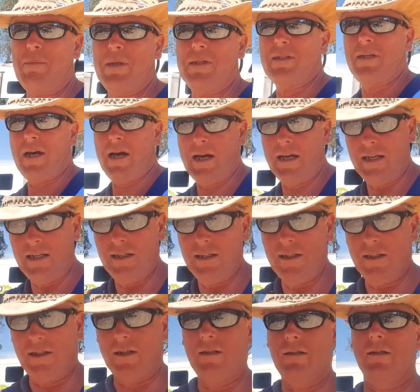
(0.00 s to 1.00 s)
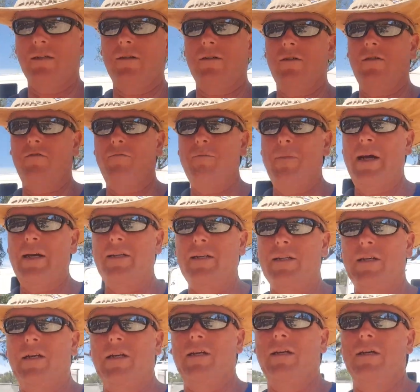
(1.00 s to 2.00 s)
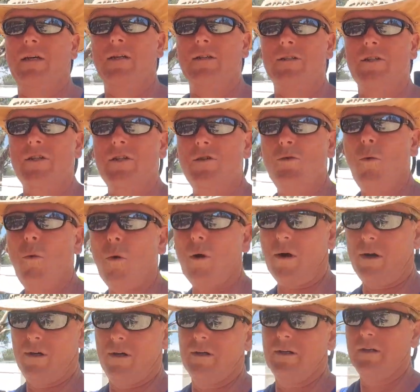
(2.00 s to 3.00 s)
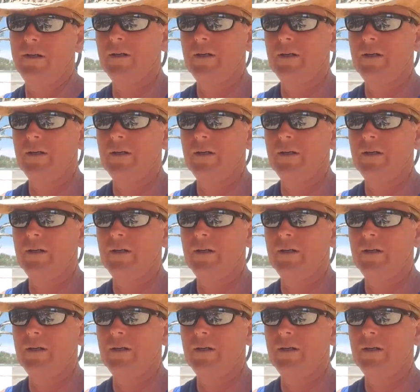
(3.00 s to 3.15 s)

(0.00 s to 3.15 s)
happy days. I've made it to York.